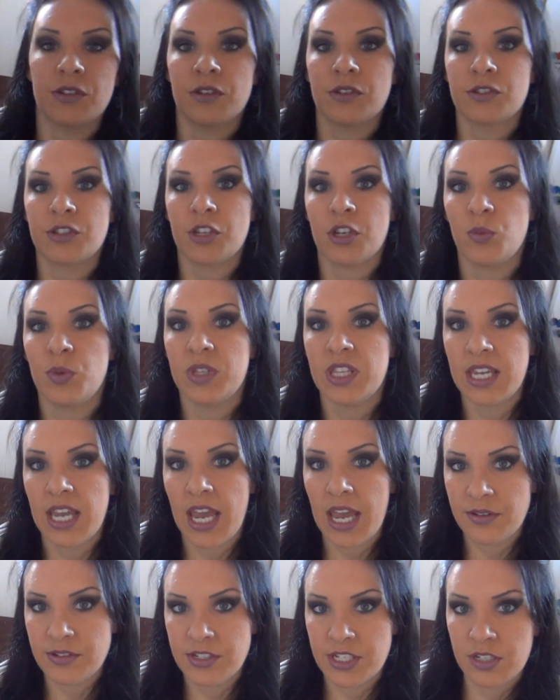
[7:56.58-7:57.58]
So with the
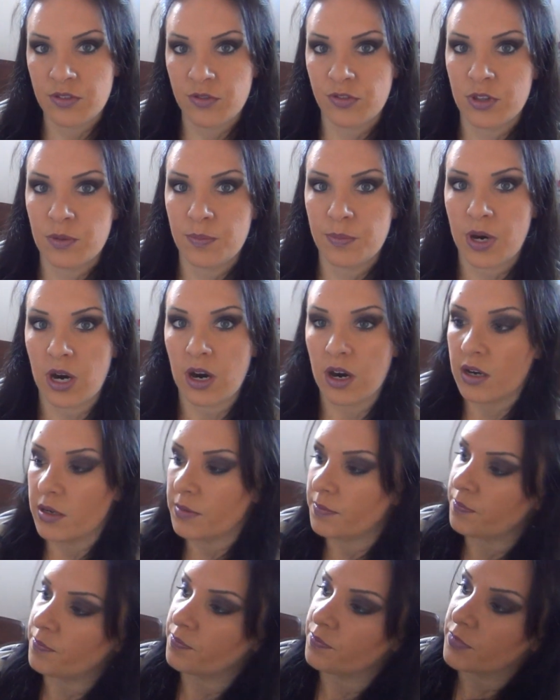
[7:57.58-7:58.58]
counting for the bar,
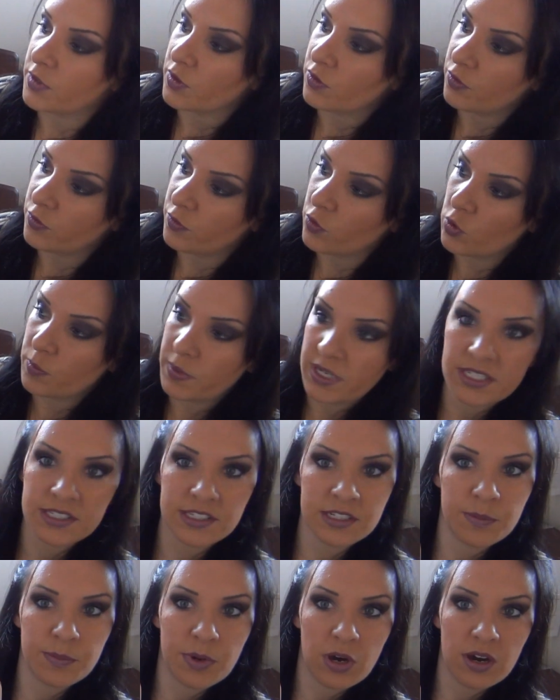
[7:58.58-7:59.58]
4 beats
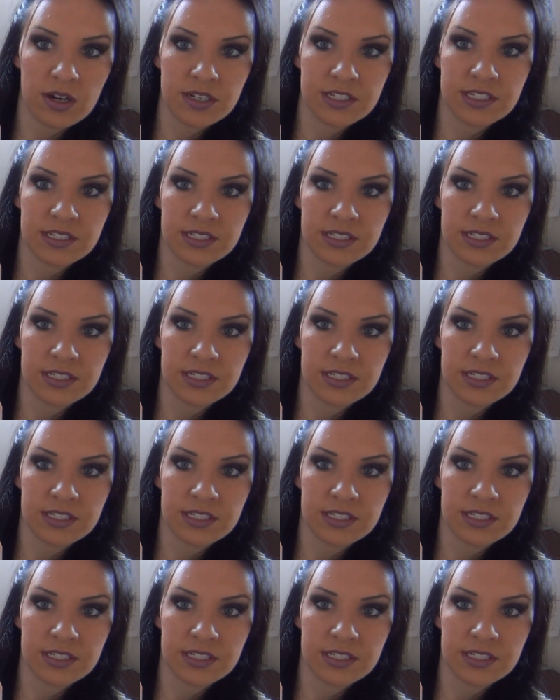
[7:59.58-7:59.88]
in a bar, as it